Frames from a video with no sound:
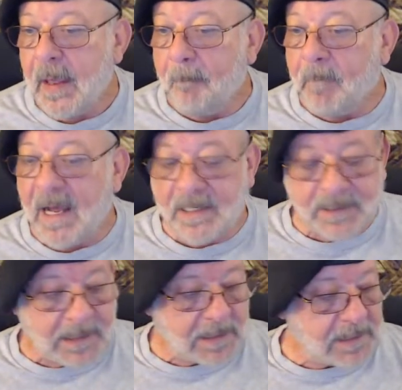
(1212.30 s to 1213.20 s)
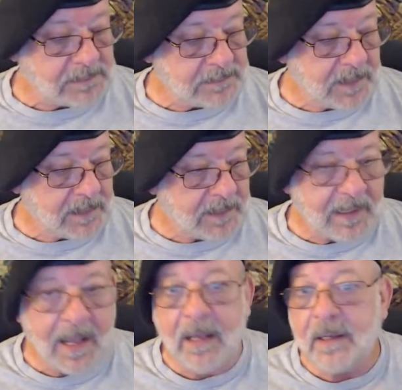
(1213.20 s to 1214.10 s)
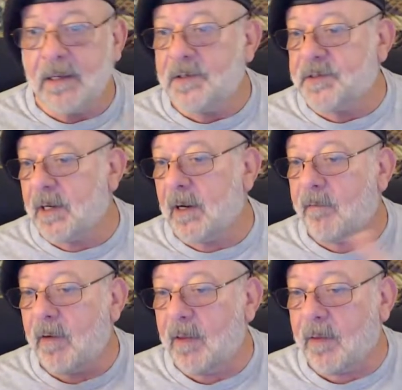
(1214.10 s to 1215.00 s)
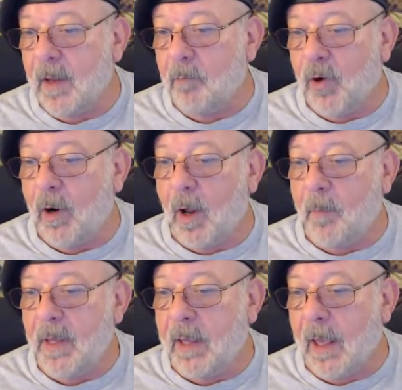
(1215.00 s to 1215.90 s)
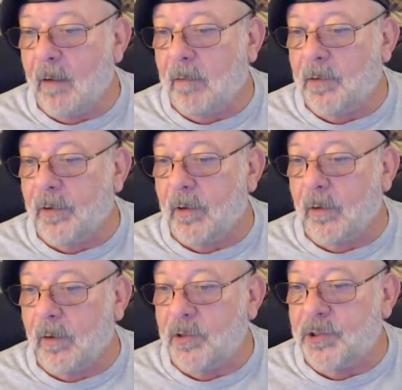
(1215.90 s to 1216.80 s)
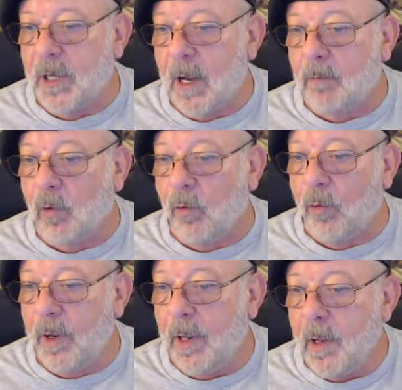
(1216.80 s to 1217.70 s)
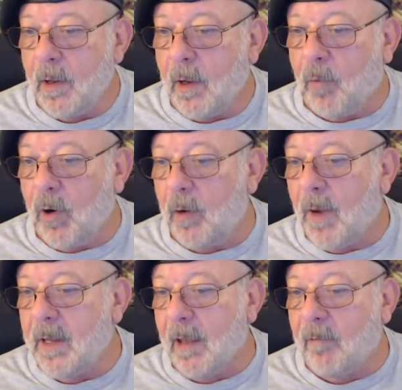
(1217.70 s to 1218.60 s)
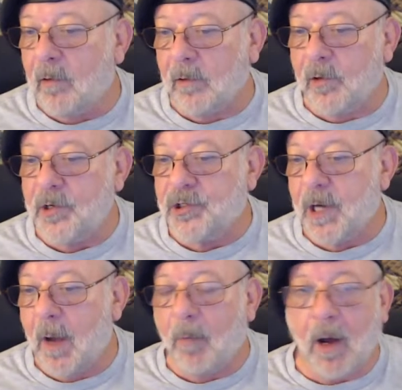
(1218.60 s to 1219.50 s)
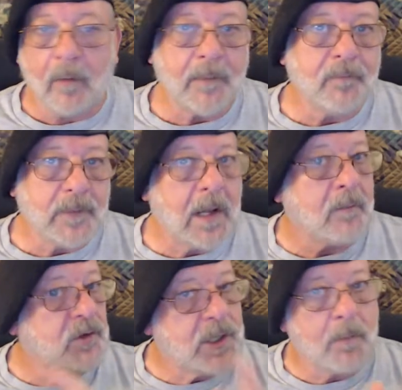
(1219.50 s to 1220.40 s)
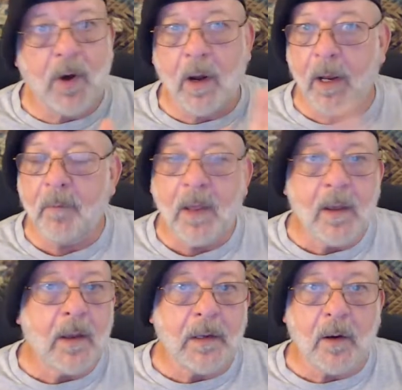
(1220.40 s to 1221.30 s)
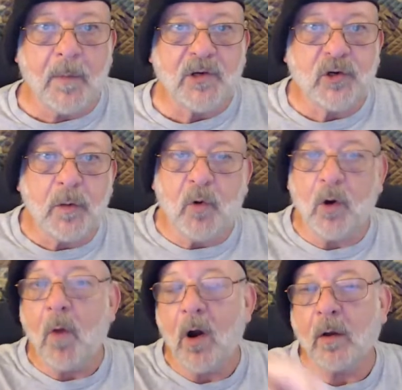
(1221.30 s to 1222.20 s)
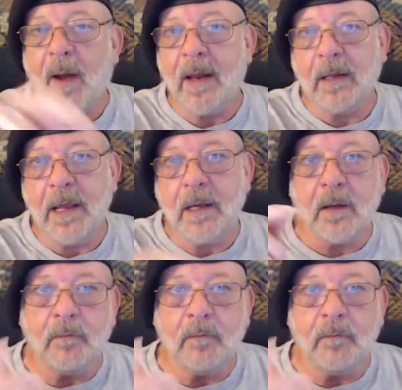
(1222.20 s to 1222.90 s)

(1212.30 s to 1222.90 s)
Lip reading: but that is everything. Put it on my calendar. Good job, Lori. Put it in my calendar. Good job, Holly. Yeah, jump on it. Make sure you bookmark my link,